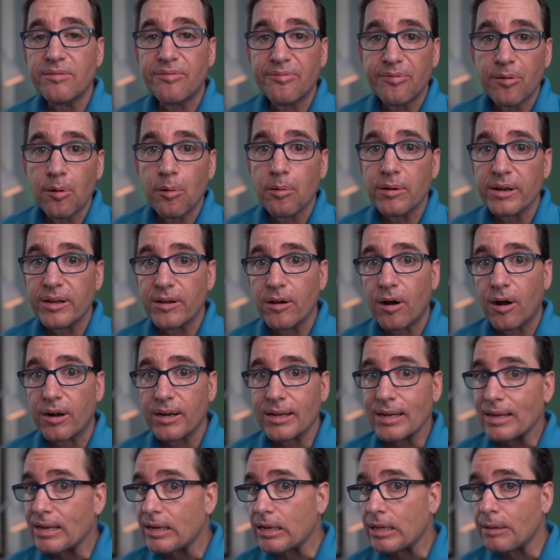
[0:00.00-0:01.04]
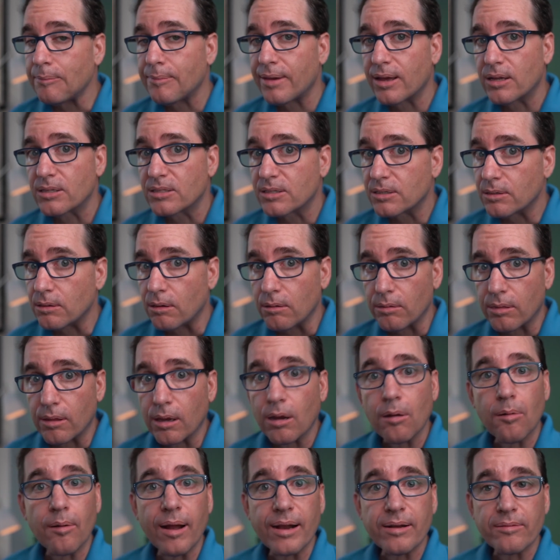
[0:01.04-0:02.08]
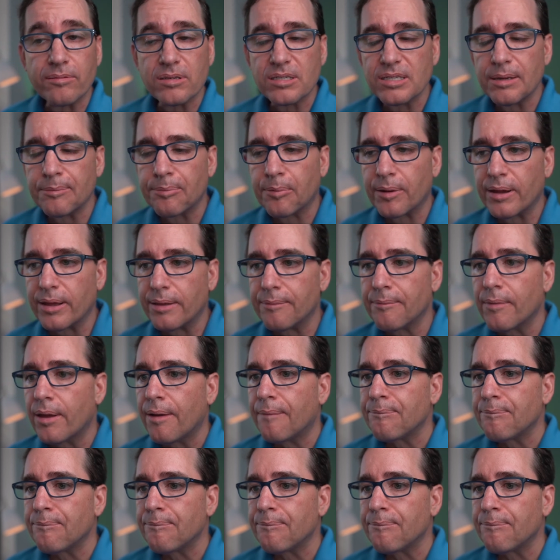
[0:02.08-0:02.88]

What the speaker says: forward it on in an email to the correct recipient.